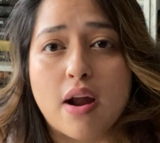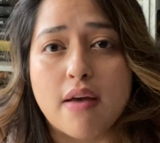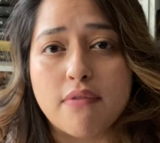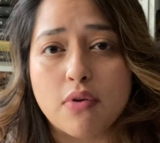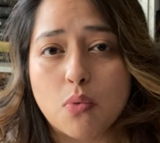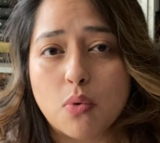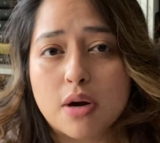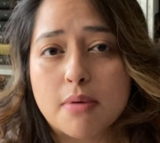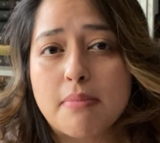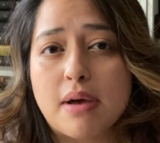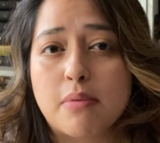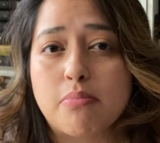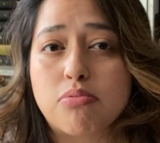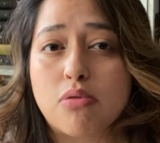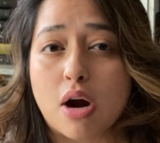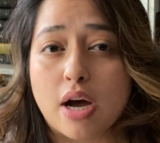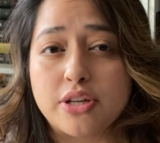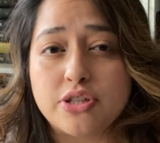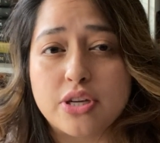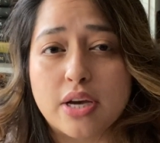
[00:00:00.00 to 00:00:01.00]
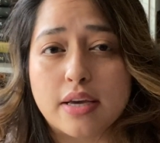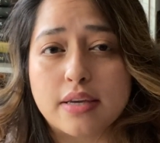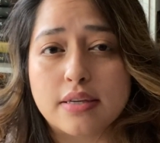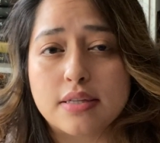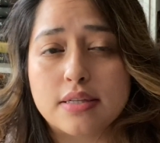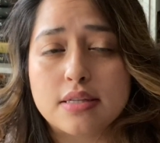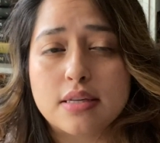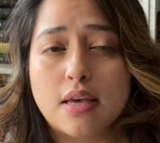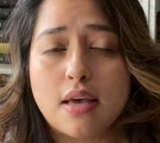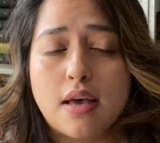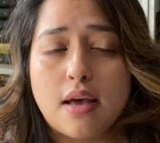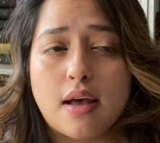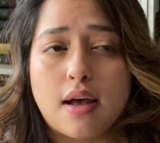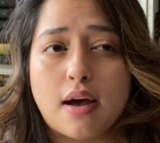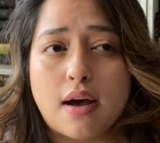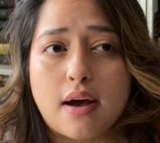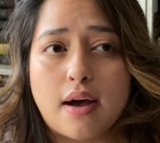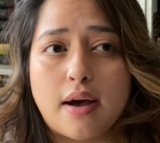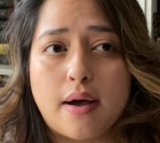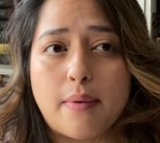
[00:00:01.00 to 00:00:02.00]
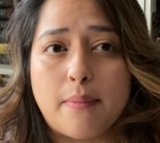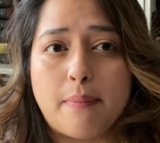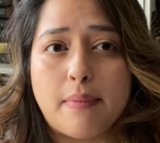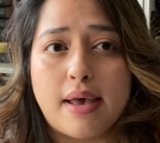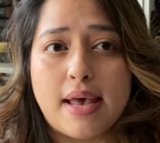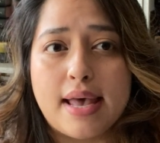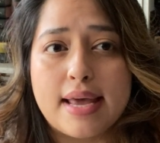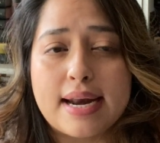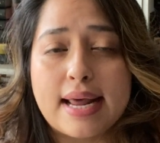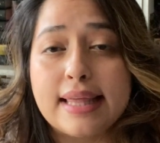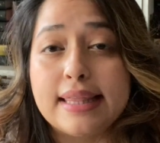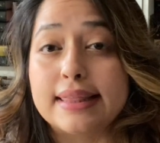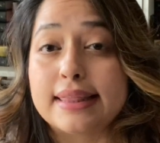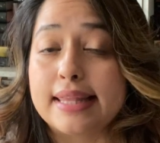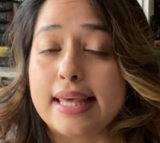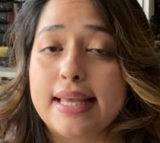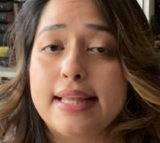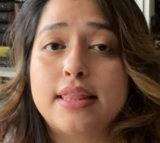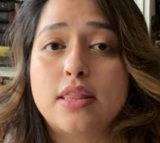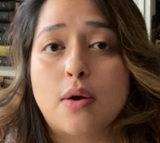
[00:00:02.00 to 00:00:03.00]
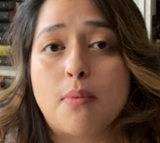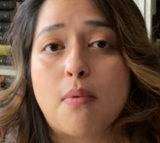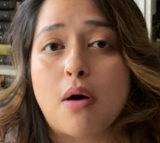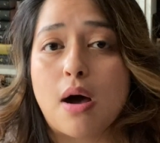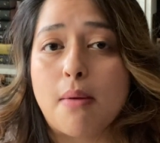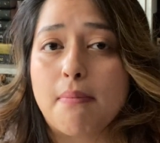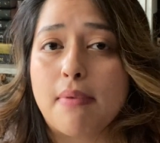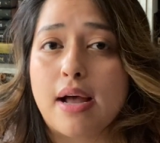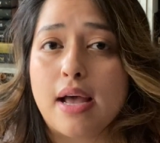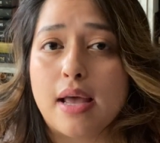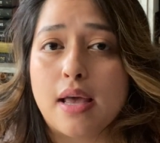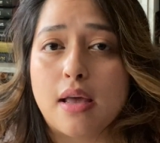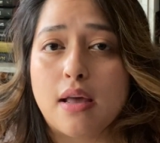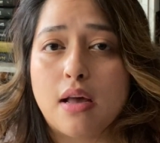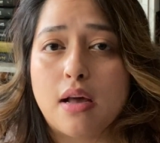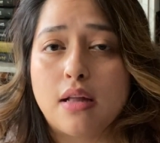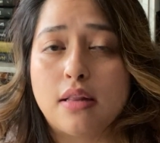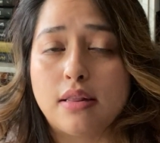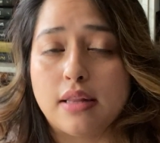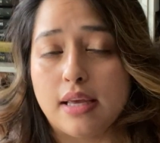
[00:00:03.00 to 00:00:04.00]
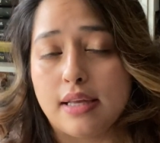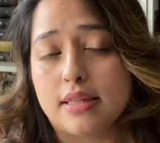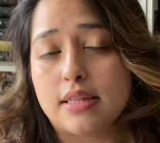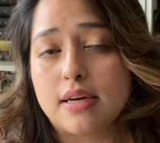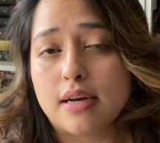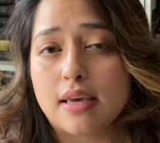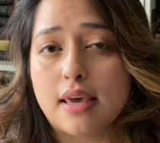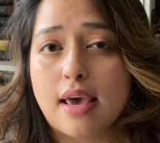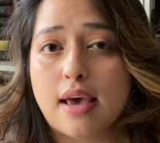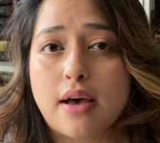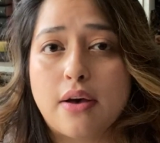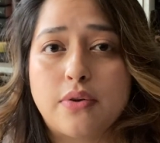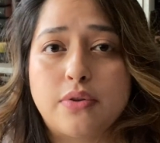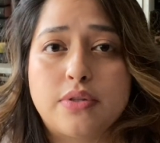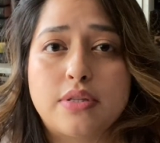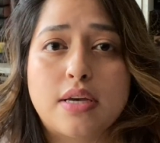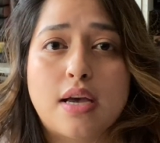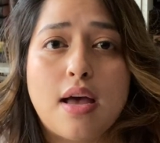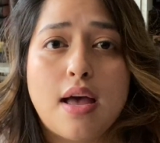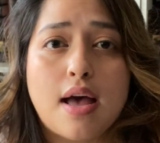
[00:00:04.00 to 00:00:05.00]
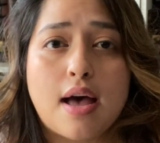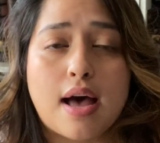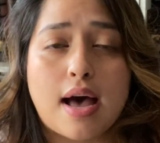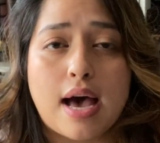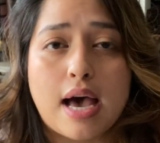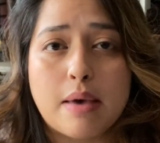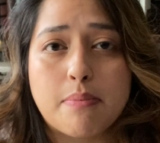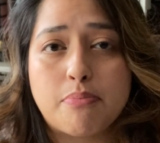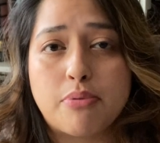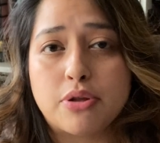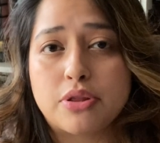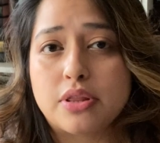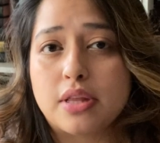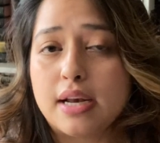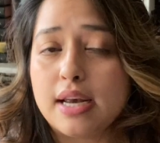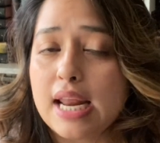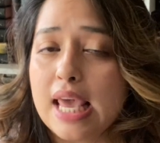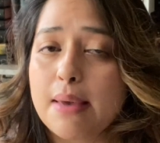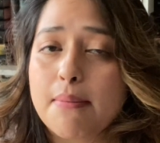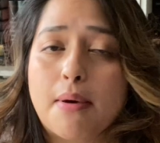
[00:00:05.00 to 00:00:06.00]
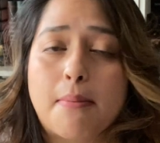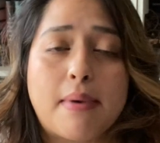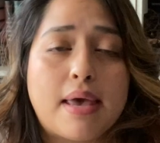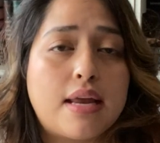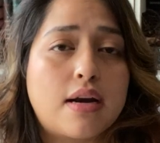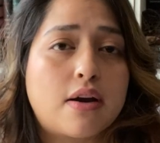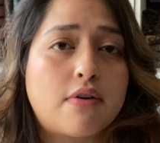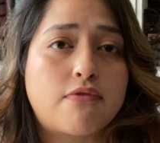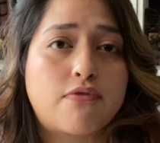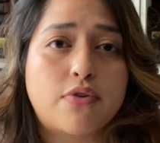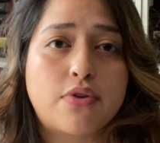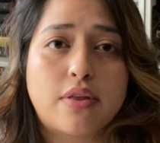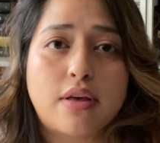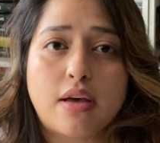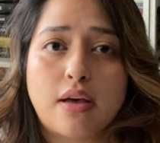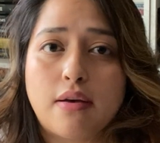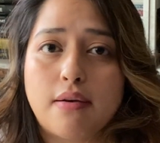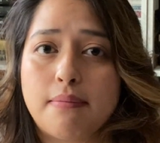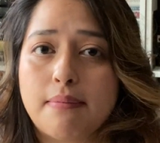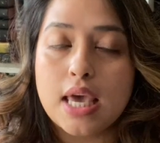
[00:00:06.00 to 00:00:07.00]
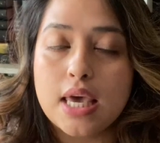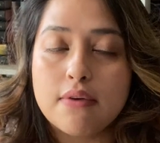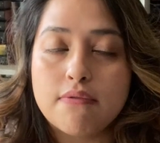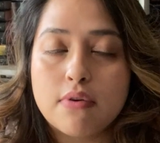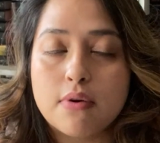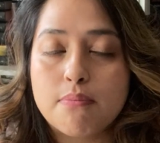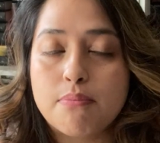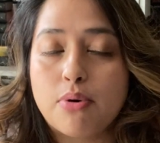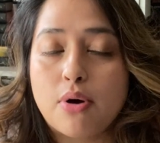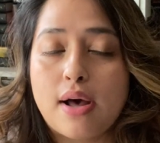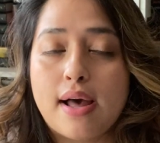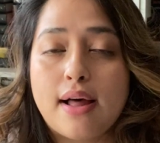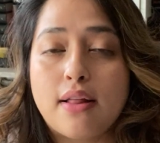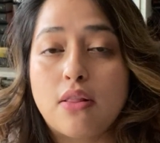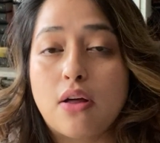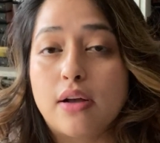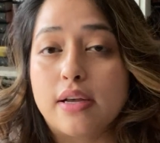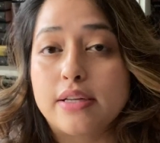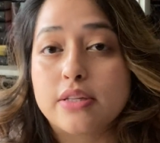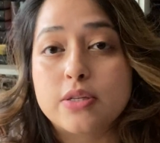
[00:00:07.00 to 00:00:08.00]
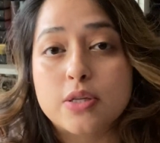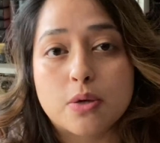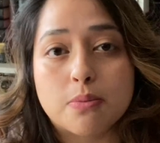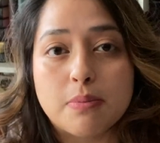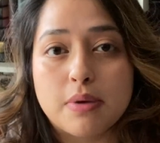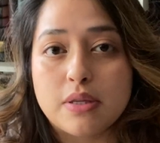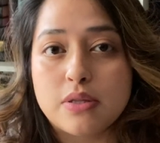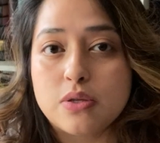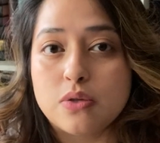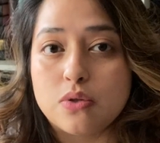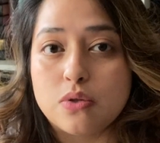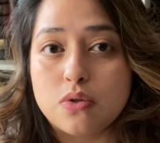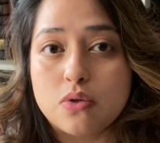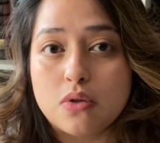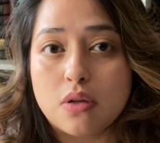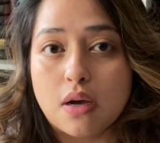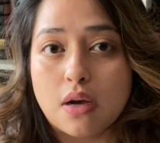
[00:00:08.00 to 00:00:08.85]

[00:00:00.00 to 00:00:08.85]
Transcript: every one of my projects. And I linked them on my LinkedIn account. I put the name I made up for them. I even put how long it took me to